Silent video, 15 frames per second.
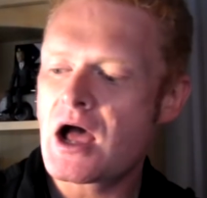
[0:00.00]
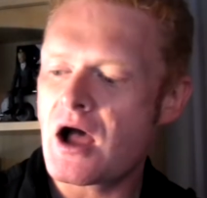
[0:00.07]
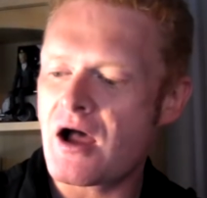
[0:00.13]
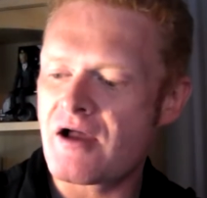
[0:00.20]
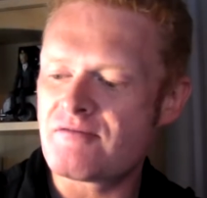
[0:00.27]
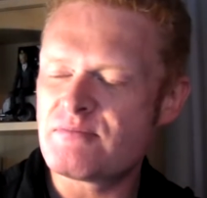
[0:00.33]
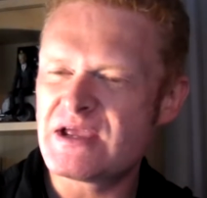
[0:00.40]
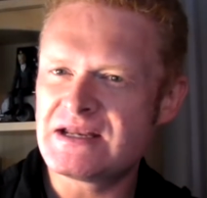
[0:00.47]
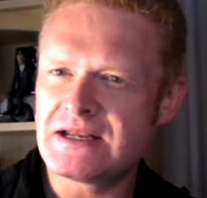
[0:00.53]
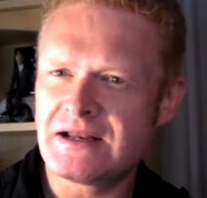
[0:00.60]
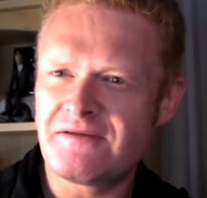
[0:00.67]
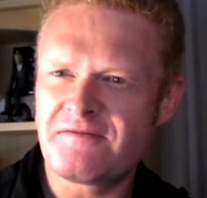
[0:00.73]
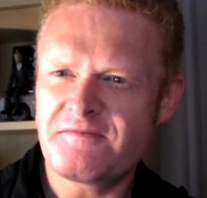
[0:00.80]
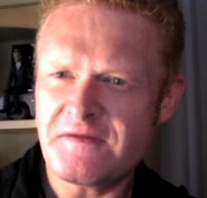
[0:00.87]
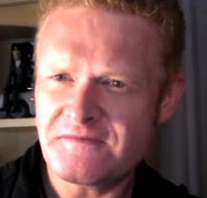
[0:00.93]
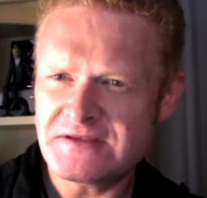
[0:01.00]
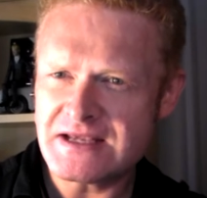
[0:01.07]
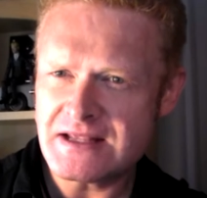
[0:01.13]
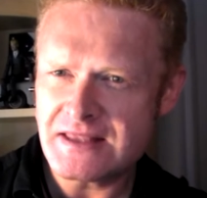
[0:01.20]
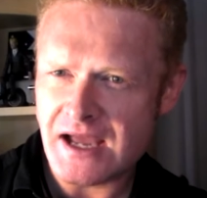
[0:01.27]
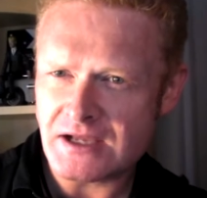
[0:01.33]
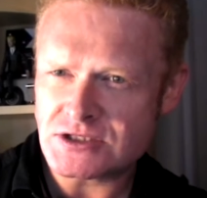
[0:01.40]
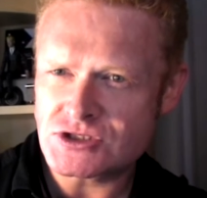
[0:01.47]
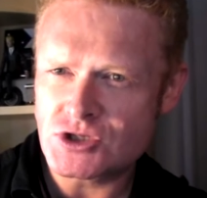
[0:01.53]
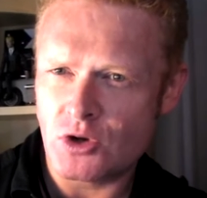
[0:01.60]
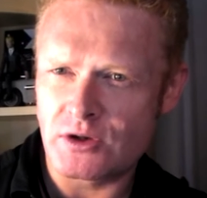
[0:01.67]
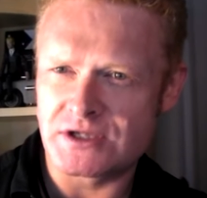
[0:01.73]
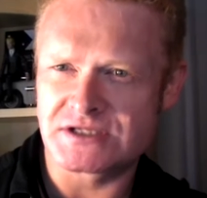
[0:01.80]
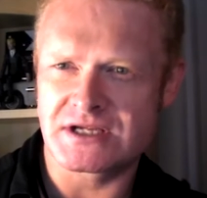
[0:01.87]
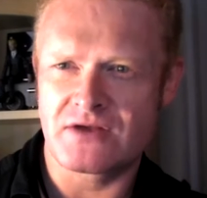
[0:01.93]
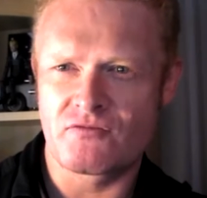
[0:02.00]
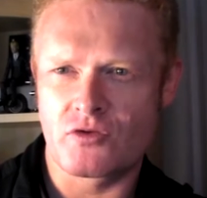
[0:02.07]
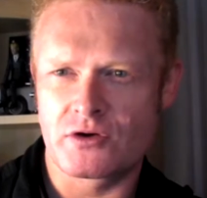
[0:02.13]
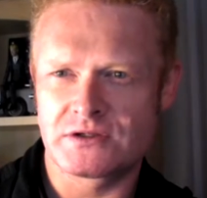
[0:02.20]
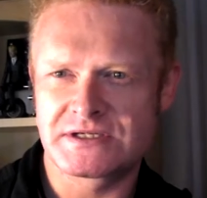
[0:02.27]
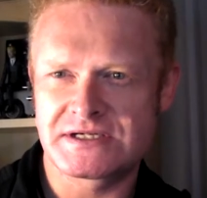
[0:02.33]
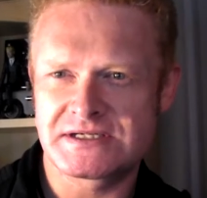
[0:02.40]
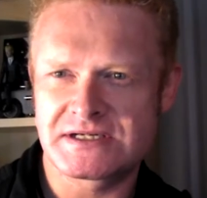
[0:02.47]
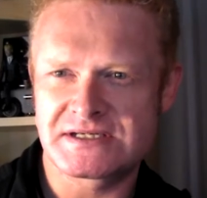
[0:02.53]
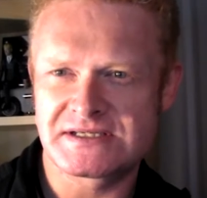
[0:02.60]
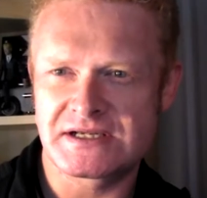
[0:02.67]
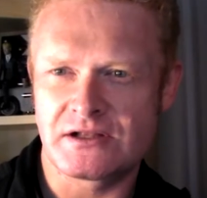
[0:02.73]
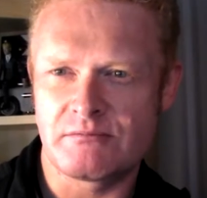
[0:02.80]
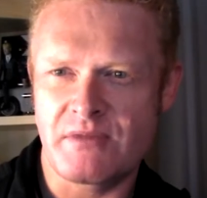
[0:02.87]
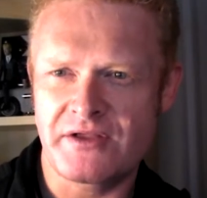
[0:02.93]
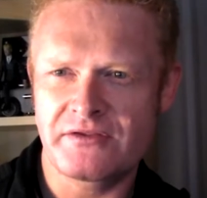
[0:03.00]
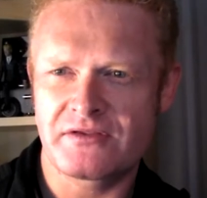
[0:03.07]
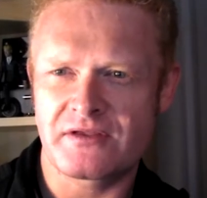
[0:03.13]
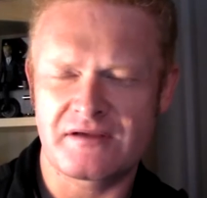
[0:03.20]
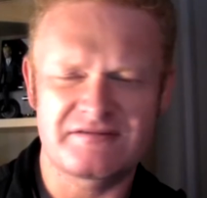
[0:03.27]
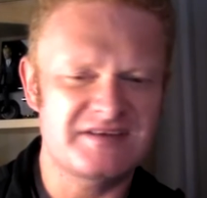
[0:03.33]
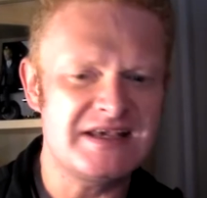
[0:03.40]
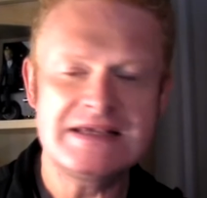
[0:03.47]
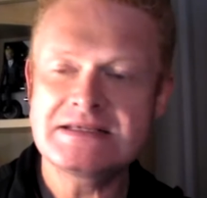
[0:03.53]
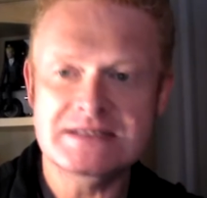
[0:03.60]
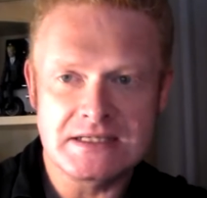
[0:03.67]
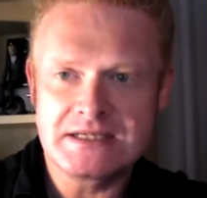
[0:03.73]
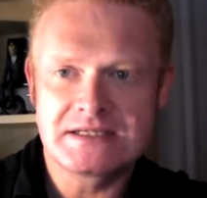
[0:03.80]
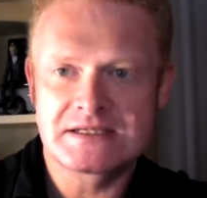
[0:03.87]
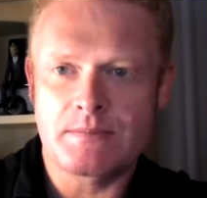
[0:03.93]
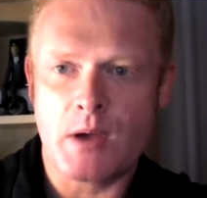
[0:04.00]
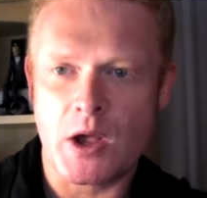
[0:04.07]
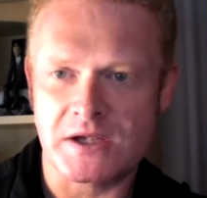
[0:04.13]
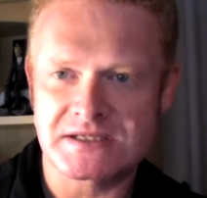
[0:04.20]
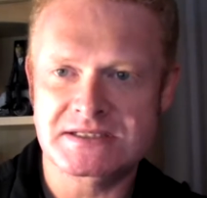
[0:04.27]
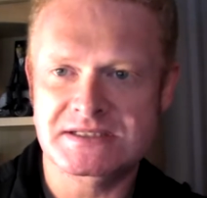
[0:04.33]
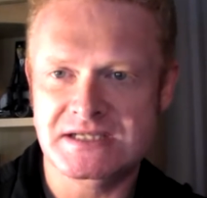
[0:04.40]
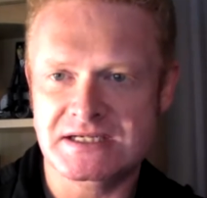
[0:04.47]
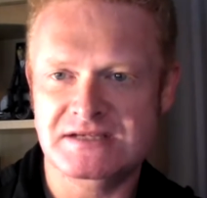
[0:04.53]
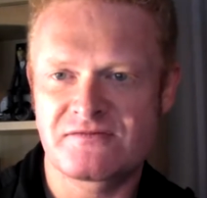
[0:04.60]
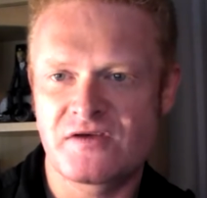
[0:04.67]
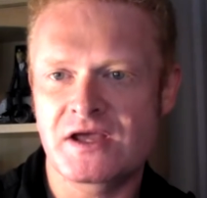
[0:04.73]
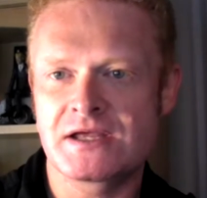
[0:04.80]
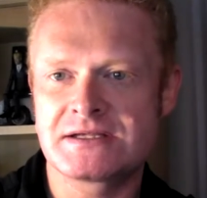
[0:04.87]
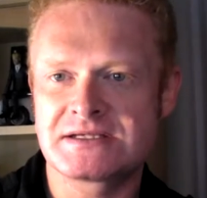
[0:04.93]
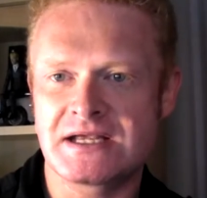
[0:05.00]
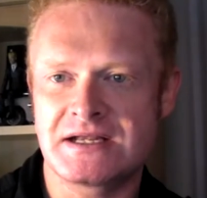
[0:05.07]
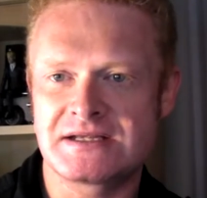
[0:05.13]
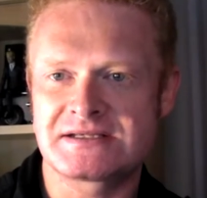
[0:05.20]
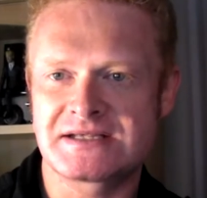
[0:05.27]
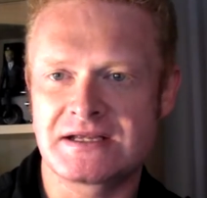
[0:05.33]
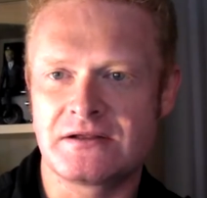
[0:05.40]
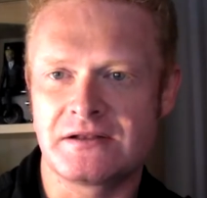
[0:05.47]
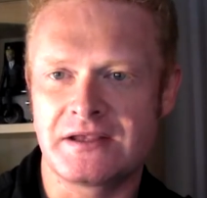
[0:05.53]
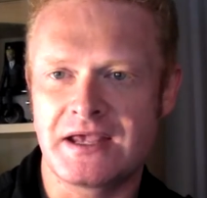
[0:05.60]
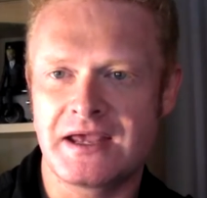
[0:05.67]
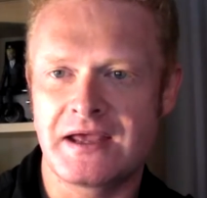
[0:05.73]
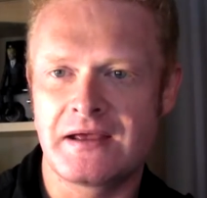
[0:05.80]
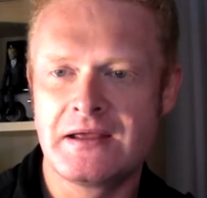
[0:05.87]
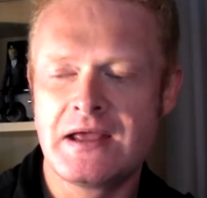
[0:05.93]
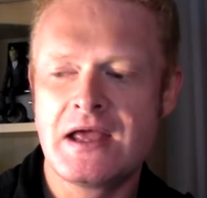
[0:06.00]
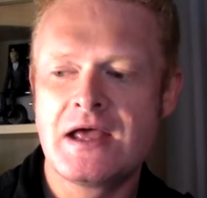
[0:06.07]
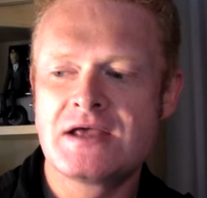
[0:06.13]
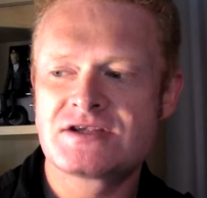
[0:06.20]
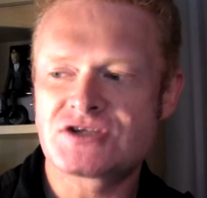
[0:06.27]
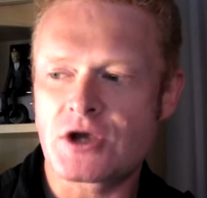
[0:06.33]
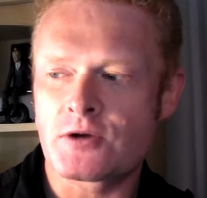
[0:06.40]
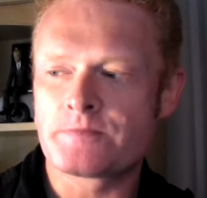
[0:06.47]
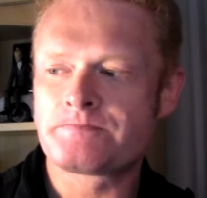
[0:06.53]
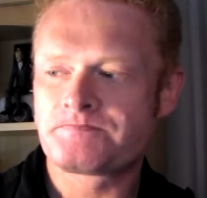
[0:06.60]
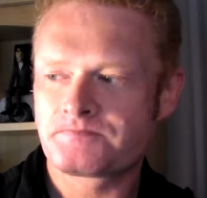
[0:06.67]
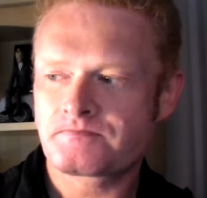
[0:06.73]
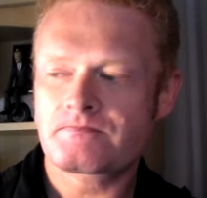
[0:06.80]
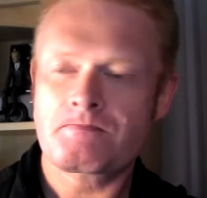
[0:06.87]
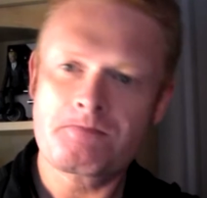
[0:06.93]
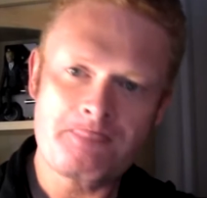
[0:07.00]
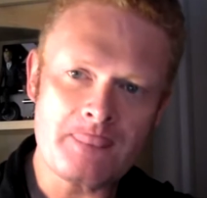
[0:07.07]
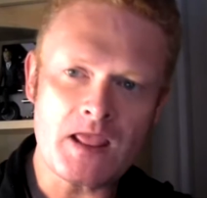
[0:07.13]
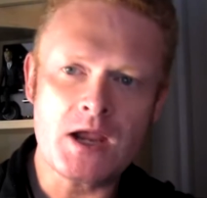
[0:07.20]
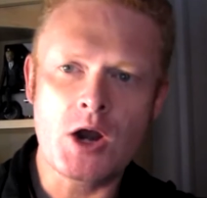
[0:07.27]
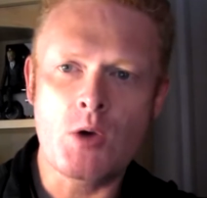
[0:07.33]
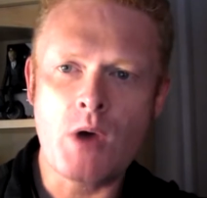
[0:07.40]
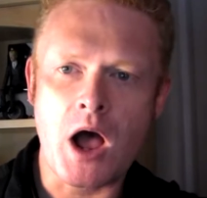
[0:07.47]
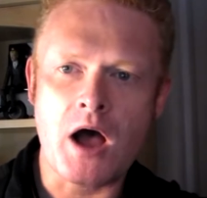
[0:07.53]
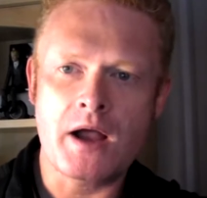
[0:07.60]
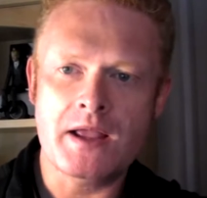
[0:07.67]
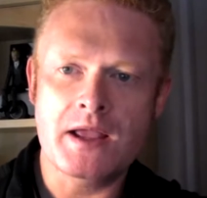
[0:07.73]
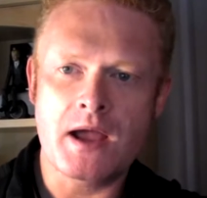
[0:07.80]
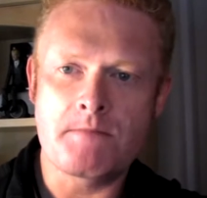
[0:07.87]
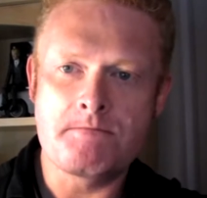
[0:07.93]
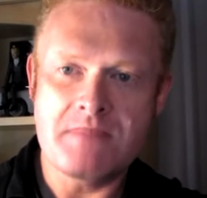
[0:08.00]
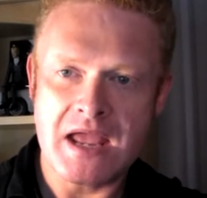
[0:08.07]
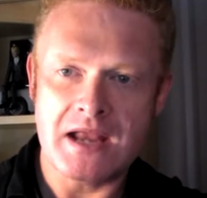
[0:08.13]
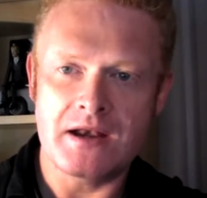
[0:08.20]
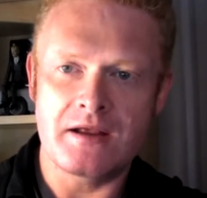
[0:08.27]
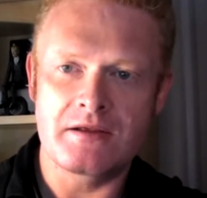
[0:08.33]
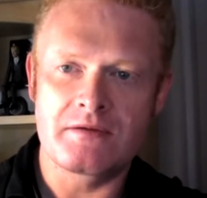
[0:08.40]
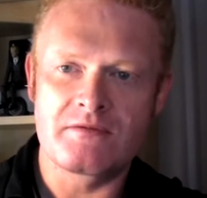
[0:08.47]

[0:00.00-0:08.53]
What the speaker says: I've made nearly $15,000 in royalties in a single month. I've easily surpassed six figures in a single year. So, I admit,